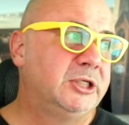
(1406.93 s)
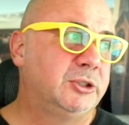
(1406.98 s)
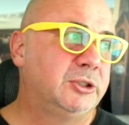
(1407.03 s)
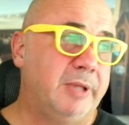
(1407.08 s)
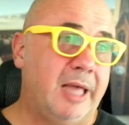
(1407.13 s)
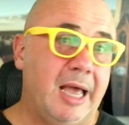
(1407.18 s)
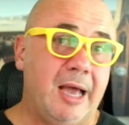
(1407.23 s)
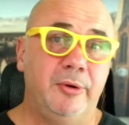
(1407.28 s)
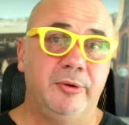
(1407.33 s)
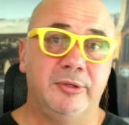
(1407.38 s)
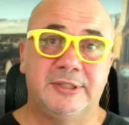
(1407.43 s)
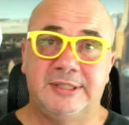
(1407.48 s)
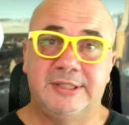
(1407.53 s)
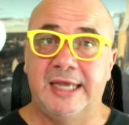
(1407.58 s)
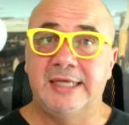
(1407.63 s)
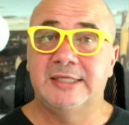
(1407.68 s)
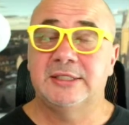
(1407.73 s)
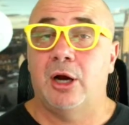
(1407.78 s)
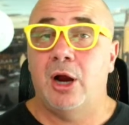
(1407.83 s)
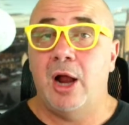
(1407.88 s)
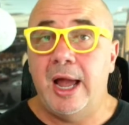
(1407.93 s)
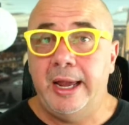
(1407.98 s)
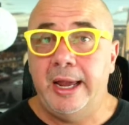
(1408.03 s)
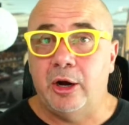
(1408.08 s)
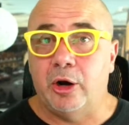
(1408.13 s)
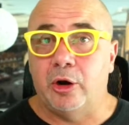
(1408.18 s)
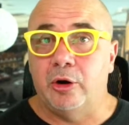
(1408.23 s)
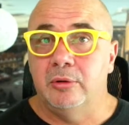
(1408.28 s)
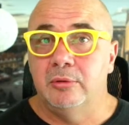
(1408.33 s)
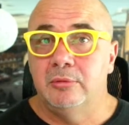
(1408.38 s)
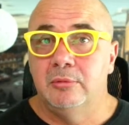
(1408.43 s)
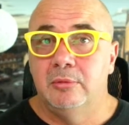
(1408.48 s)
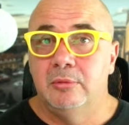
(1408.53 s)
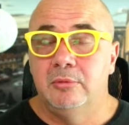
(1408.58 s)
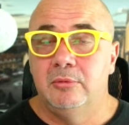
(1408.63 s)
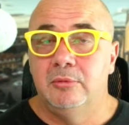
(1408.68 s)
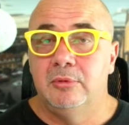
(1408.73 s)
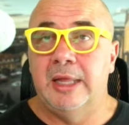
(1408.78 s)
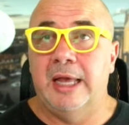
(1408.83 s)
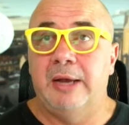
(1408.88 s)
So now the stakes are higher.
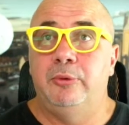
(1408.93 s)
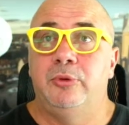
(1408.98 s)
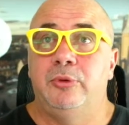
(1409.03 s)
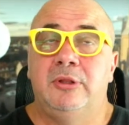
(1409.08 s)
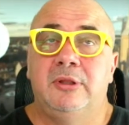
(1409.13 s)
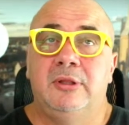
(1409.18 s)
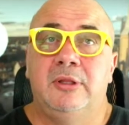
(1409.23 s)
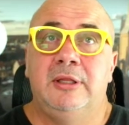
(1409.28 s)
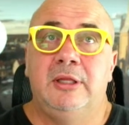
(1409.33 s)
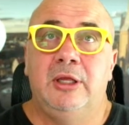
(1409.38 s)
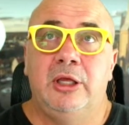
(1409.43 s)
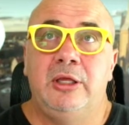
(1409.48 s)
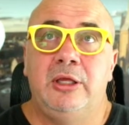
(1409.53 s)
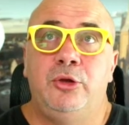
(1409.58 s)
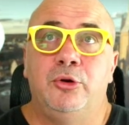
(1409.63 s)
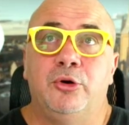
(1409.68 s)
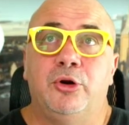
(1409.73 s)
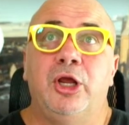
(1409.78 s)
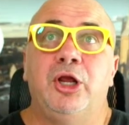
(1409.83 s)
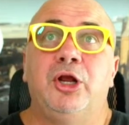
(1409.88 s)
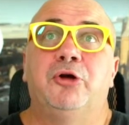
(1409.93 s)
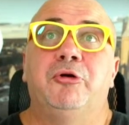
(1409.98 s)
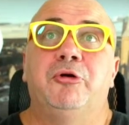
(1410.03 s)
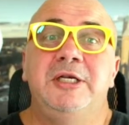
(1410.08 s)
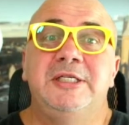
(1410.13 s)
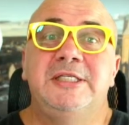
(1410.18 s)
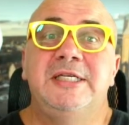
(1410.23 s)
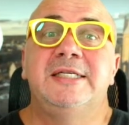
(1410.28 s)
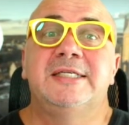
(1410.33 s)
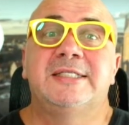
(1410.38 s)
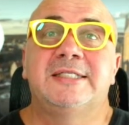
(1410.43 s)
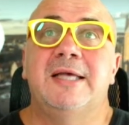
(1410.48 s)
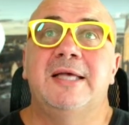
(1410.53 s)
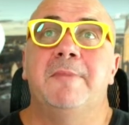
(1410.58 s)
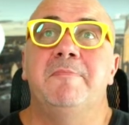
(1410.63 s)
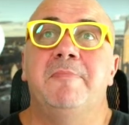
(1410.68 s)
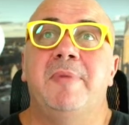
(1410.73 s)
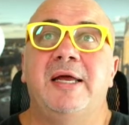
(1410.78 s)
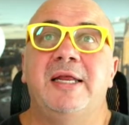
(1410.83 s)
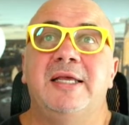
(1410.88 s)
Now you're increasing
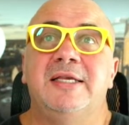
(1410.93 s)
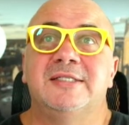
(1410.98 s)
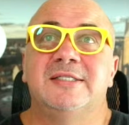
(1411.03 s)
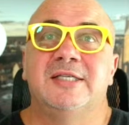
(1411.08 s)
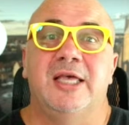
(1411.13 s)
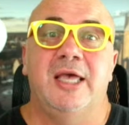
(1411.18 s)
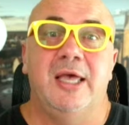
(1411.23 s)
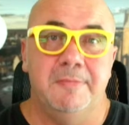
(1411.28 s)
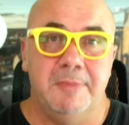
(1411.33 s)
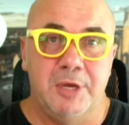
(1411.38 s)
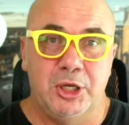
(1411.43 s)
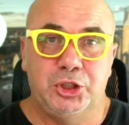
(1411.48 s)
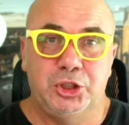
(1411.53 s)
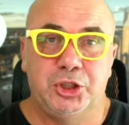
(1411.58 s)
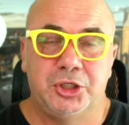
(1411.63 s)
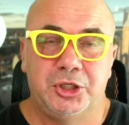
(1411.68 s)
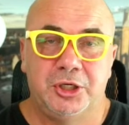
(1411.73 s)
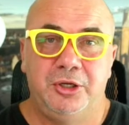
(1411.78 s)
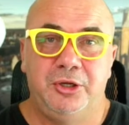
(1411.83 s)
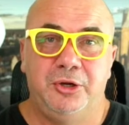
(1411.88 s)
somebody's image.